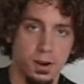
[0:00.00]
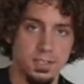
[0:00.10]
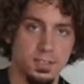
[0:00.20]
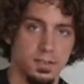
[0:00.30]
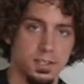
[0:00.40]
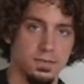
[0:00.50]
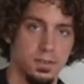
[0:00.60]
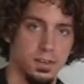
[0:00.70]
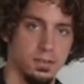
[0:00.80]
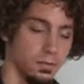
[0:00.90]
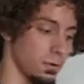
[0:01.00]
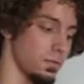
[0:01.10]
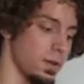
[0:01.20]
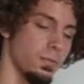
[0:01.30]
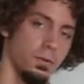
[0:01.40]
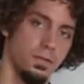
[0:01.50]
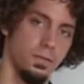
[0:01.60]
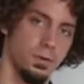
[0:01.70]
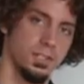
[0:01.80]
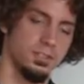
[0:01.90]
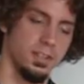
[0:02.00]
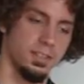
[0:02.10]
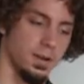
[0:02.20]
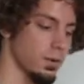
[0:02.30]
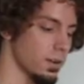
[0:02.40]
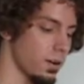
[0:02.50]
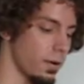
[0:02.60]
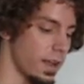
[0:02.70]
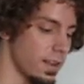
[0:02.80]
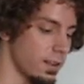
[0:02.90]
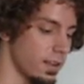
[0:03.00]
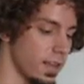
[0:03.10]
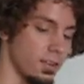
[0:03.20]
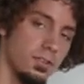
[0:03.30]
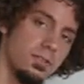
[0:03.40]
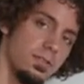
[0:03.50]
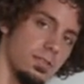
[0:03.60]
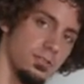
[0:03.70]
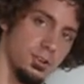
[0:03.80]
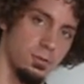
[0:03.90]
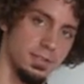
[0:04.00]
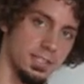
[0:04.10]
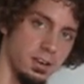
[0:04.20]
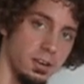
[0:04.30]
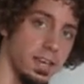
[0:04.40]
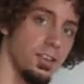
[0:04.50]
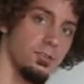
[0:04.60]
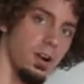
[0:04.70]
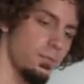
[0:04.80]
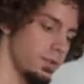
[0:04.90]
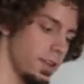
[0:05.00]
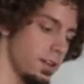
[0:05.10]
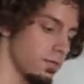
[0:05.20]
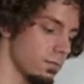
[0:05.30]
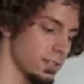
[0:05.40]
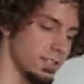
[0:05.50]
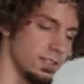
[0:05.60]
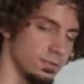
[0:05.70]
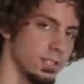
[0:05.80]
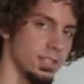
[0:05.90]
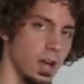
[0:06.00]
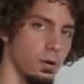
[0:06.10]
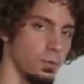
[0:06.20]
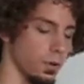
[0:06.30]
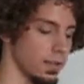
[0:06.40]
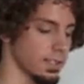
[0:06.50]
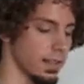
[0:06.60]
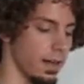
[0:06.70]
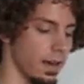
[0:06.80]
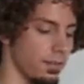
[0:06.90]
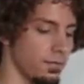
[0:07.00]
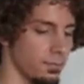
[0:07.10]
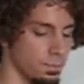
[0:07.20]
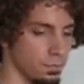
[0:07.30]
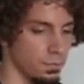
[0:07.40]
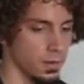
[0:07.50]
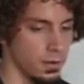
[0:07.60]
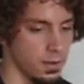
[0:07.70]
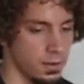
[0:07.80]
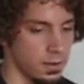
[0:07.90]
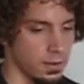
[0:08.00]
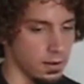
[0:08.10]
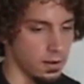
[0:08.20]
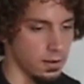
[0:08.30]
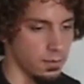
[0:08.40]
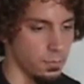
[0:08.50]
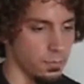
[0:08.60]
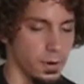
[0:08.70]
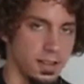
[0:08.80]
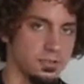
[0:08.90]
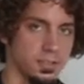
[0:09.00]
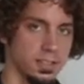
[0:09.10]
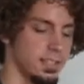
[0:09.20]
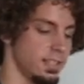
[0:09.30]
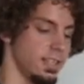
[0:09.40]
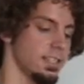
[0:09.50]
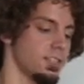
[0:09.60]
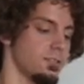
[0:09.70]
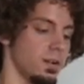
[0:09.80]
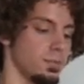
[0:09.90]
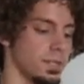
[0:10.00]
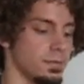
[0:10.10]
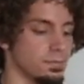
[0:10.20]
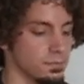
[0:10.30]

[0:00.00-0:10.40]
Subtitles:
rest of us, or the people with 4 strings, I'm going to go ahead and show the song in drop D, which is how he plays it live. And it's really easy to get to drop D.